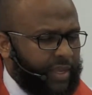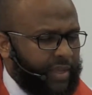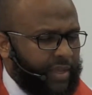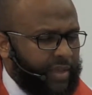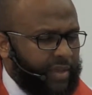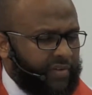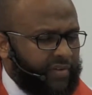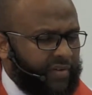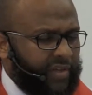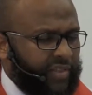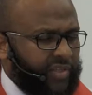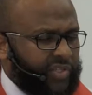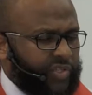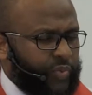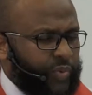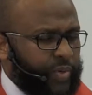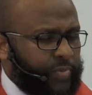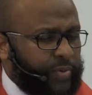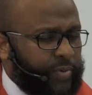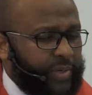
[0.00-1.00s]
Father, as
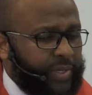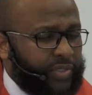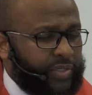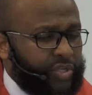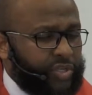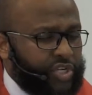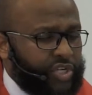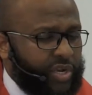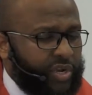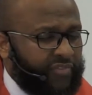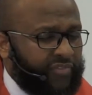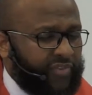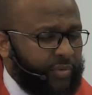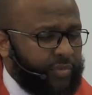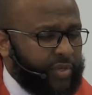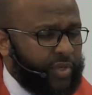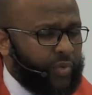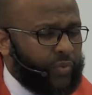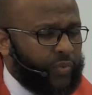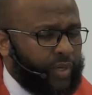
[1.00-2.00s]
we prepare to share from
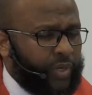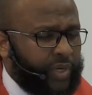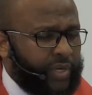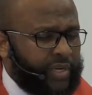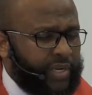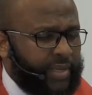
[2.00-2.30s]
your word,